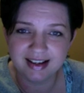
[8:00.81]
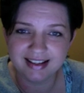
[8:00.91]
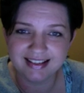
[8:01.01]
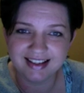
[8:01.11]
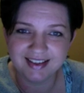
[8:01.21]

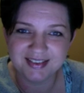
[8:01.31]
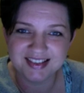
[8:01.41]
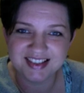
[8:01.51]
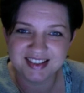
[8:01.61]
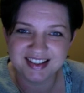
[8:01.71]
and I will
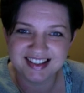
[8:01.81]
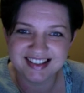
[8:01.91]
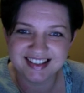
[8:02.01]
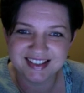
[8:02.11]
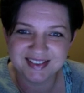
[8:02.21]
see you
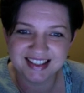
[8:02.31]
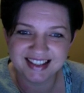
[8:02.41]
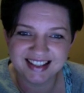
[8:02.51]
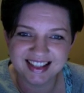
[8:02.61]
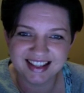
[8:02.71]
guys next
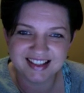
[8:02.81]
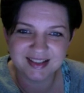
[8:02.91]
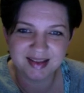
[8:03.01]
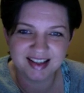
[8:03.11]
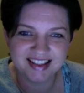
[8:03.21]
week. Thanks
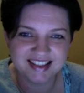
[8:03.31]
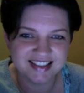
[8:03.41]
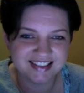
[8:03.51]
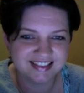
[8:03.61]
so much.